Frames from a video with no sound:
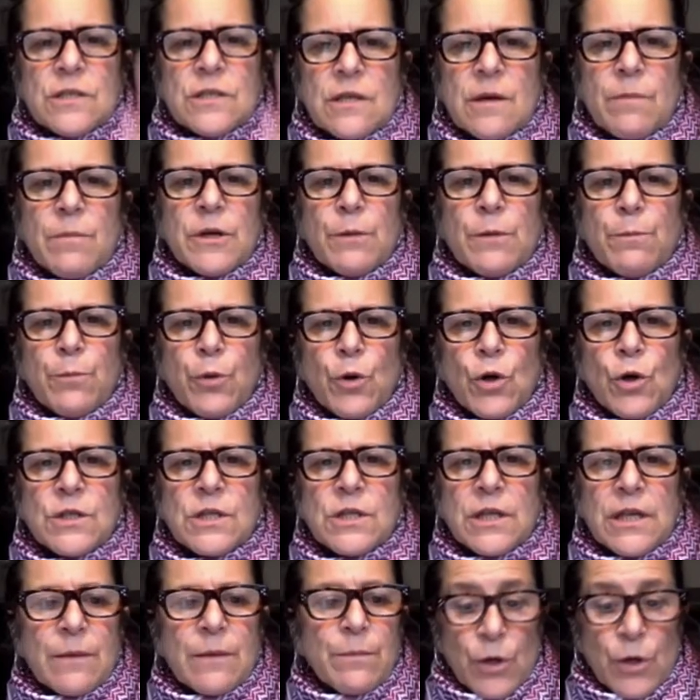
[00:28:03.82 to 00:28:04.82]
somebody
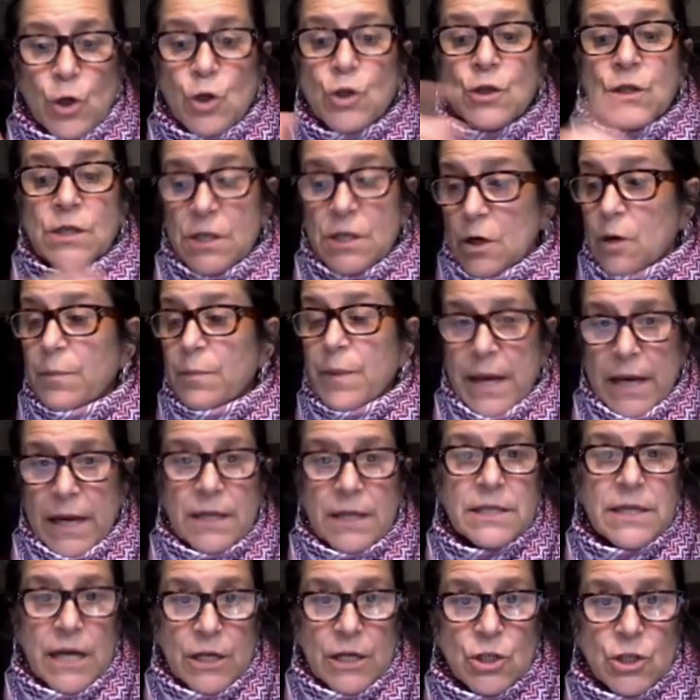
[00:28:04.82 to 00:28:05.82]
personally, but you're still paying
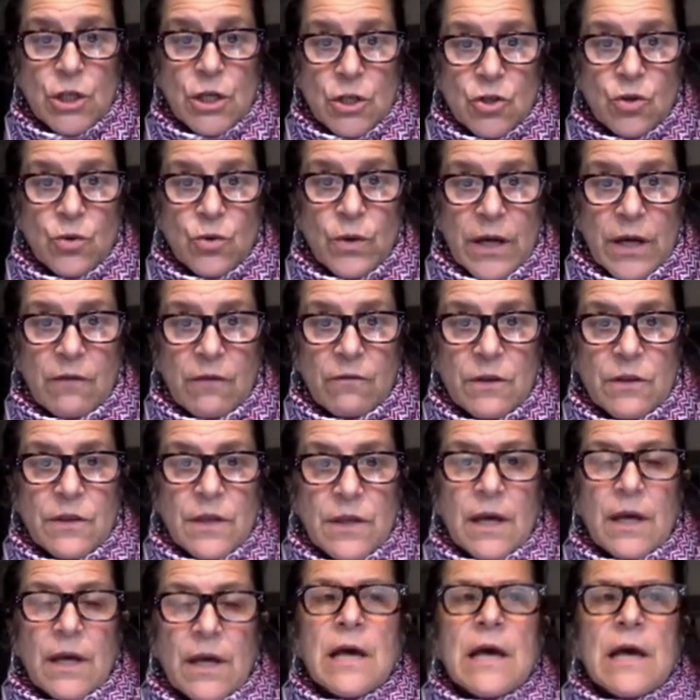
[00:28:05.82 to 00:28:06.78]
attention and doing everything.